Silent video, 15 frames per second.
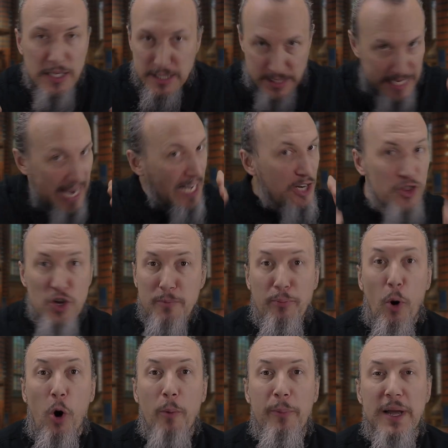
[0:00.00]
stand in their
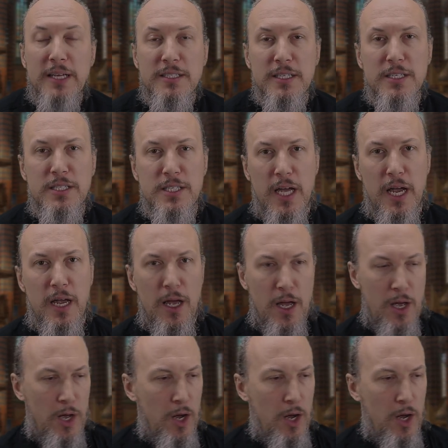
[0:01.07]
pulpits and say,